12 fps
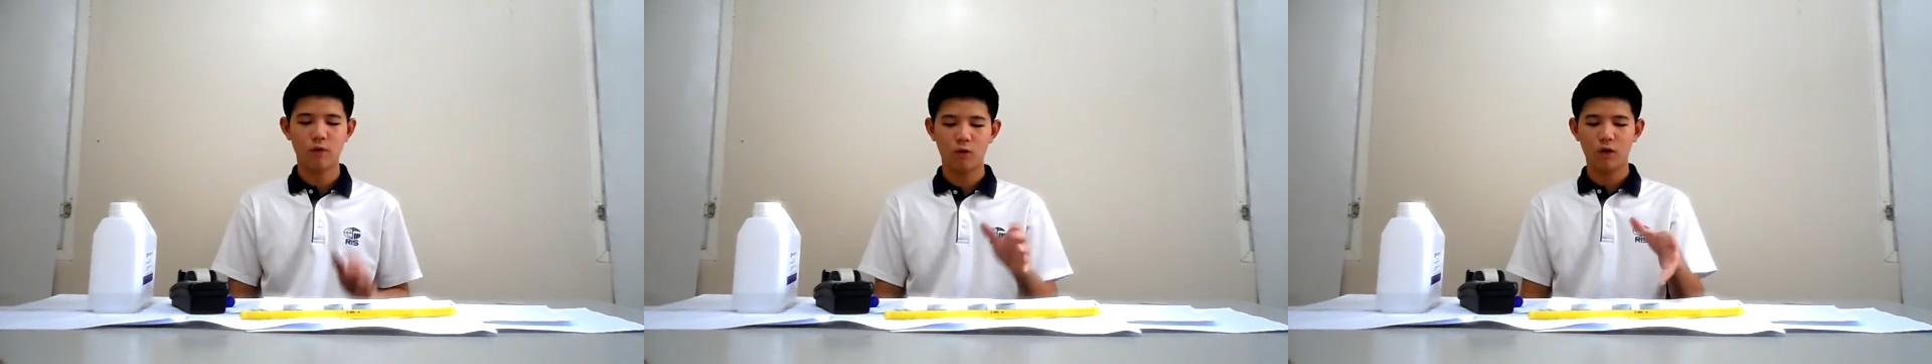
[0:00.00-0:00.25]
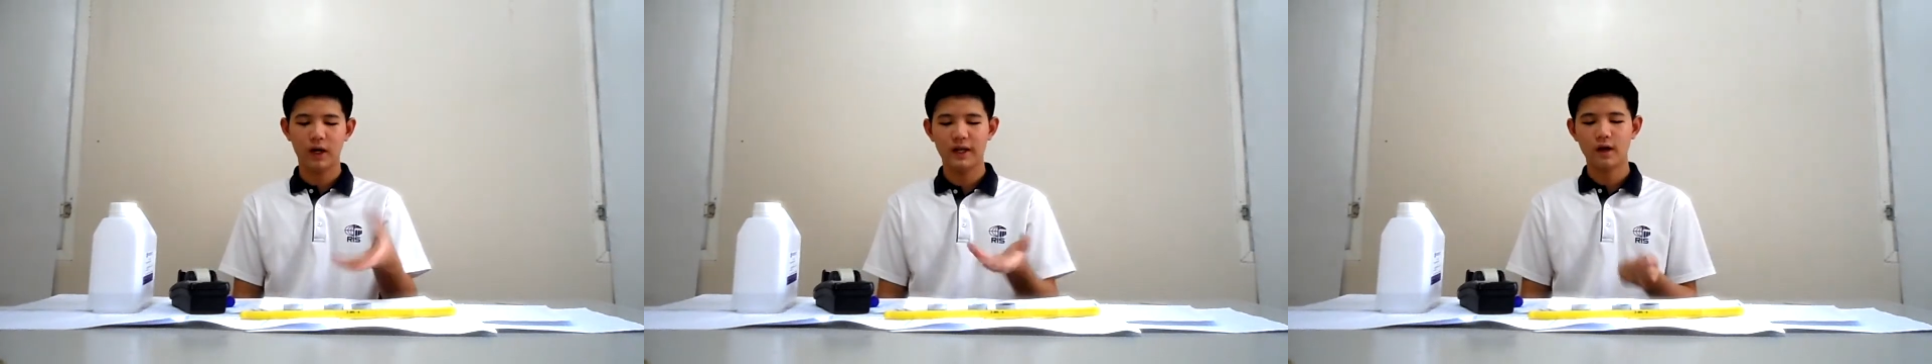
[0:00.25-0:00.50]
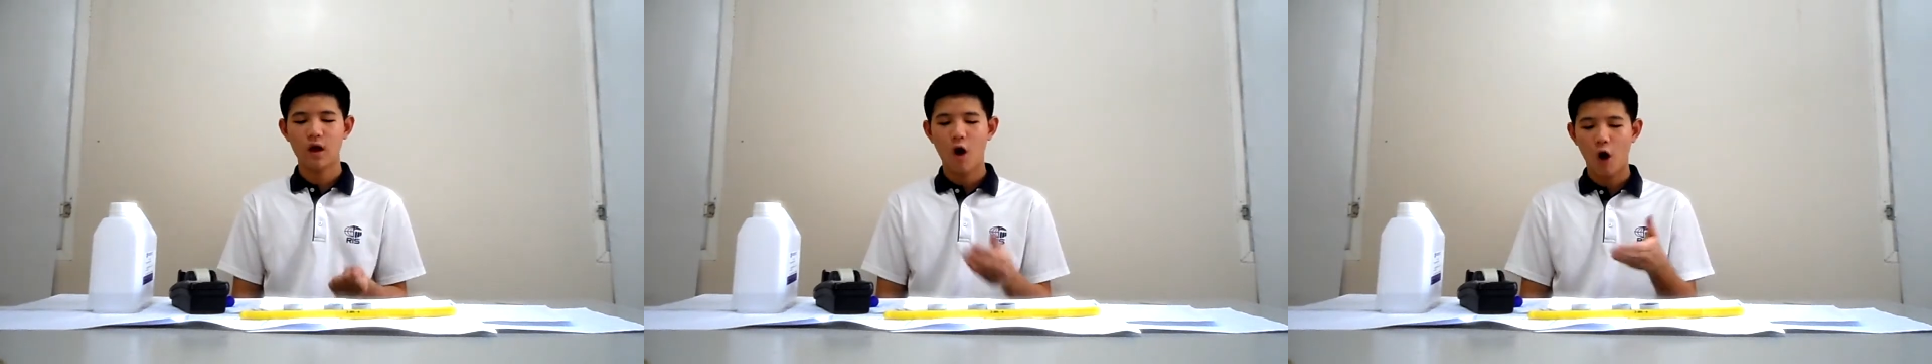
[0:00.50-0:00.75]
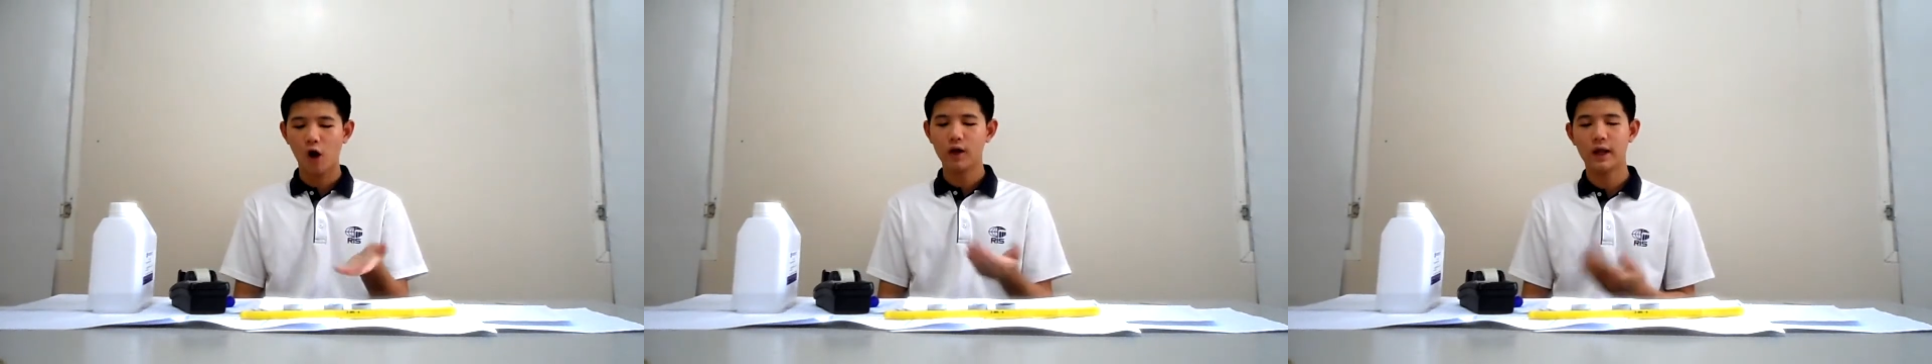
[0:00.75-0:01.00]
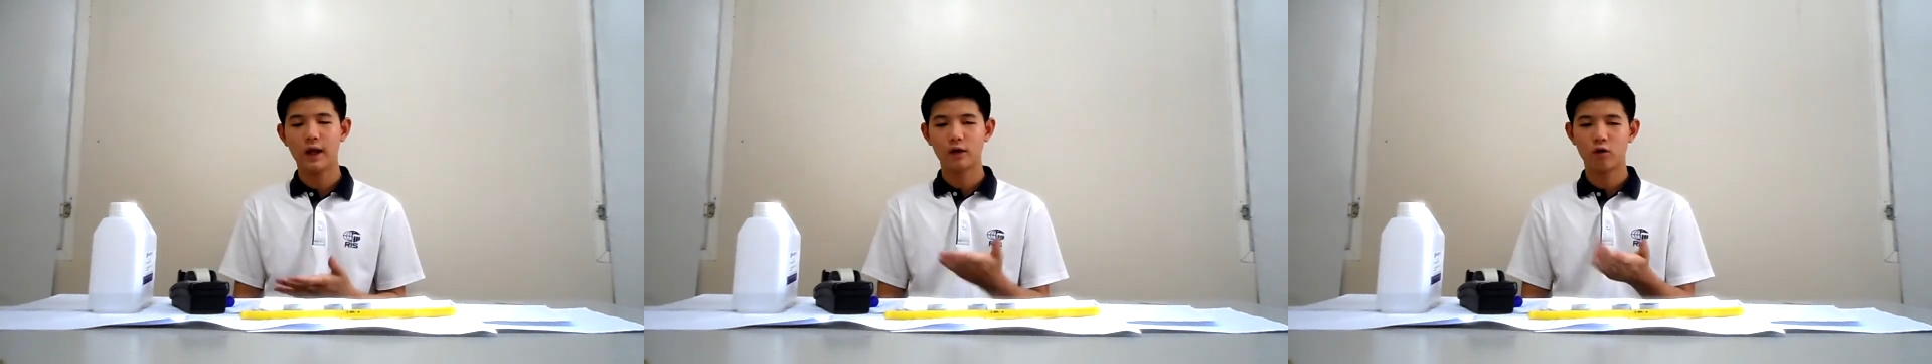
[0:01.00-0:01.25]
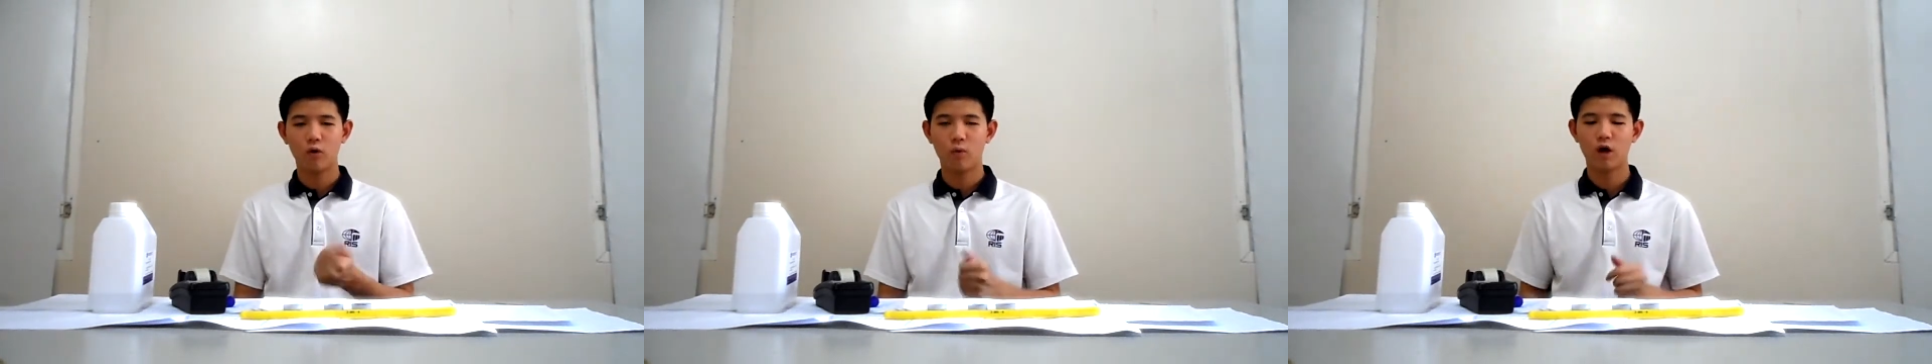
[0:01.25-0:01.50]
pour in hot
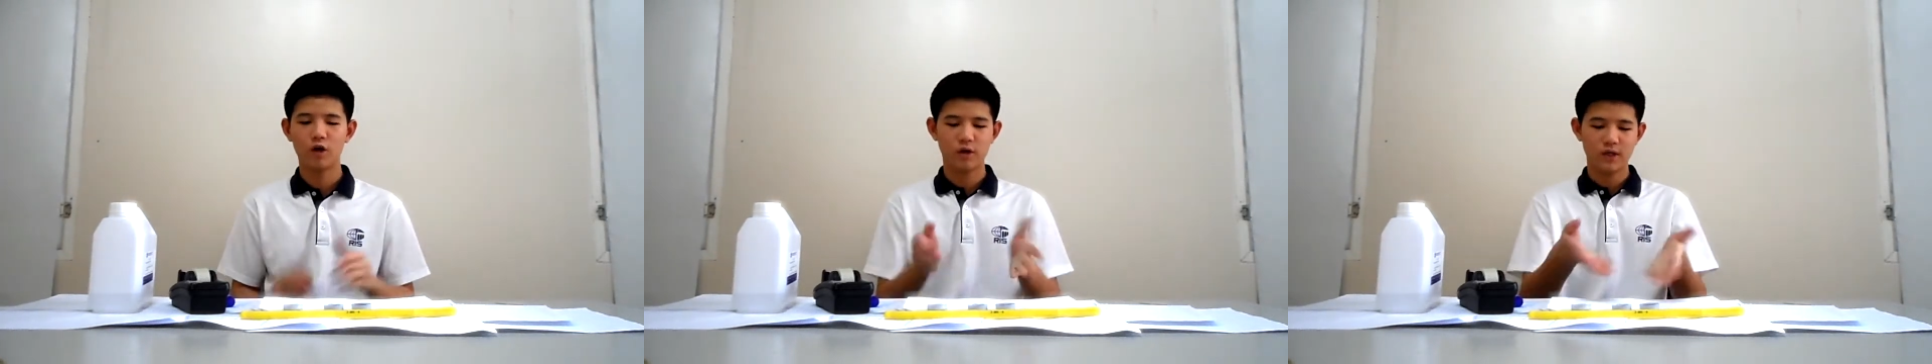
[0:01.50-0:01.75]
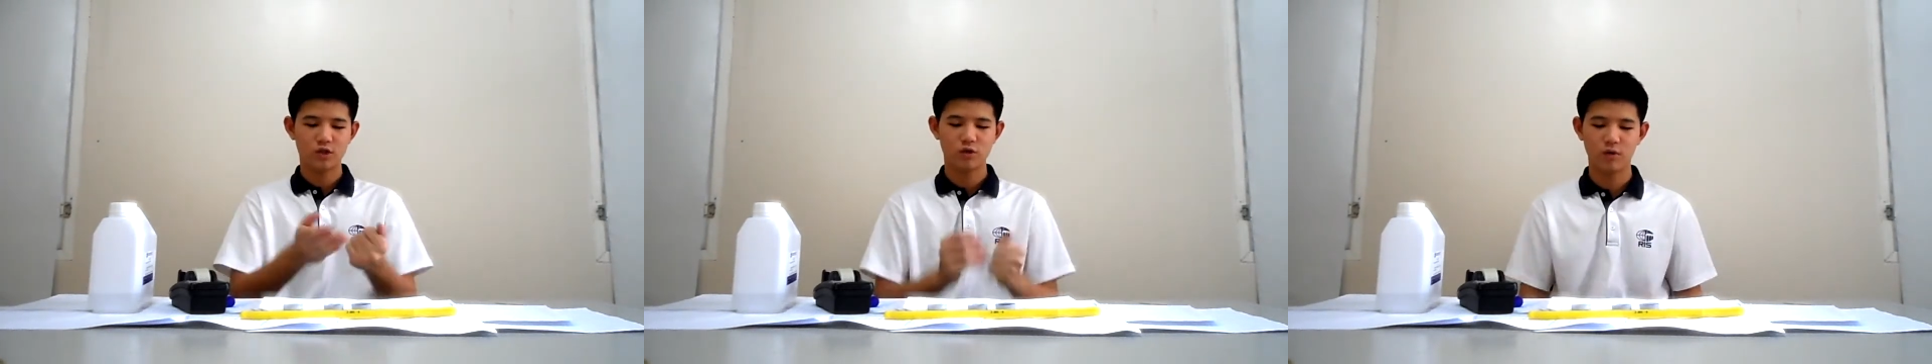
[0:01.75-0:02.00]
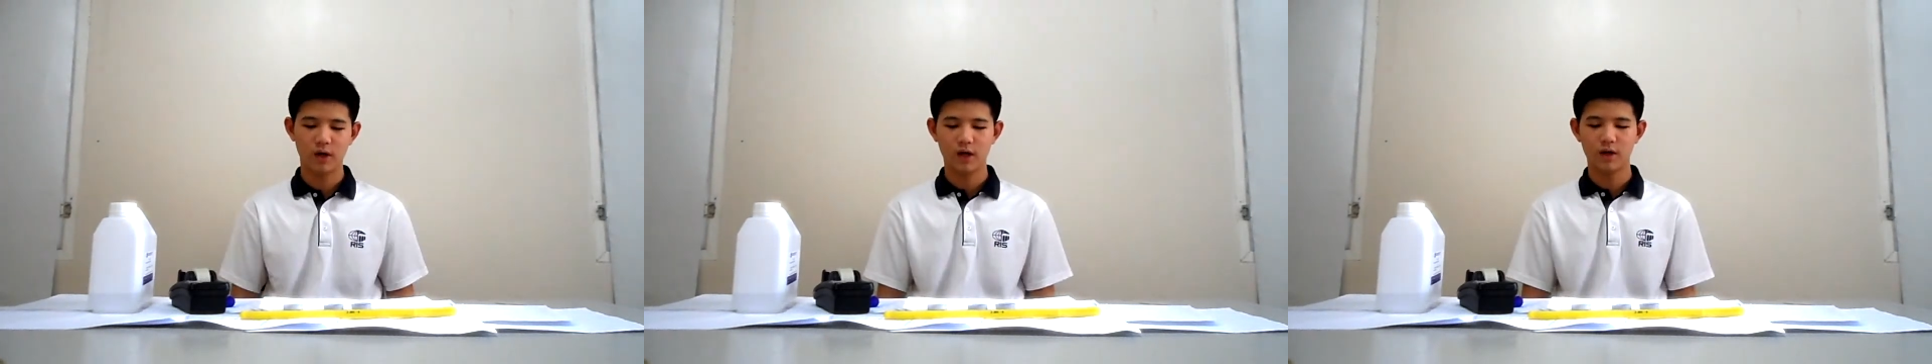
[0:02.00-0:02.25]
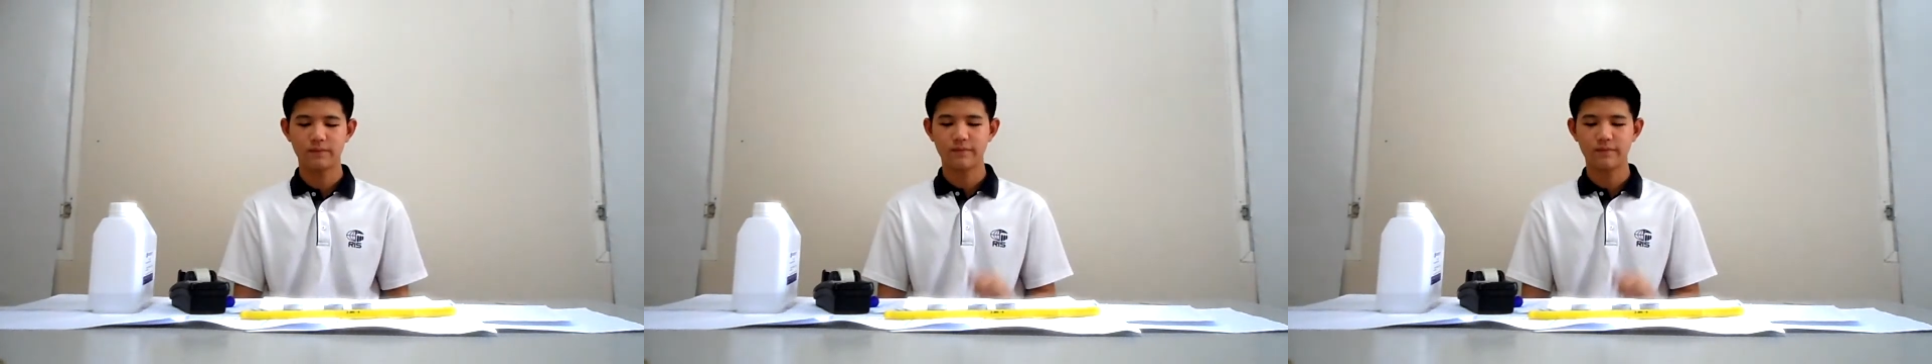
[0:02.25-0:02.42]
and cold water into